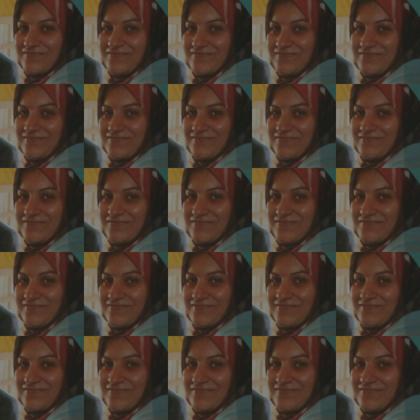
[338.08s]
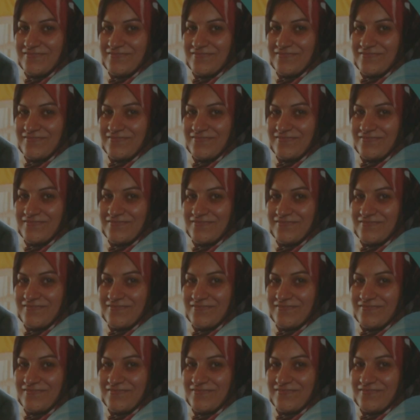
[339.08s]

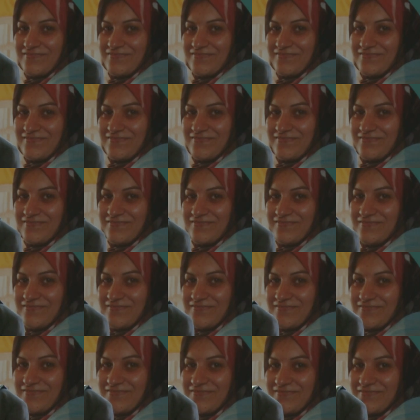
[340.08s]
(silent)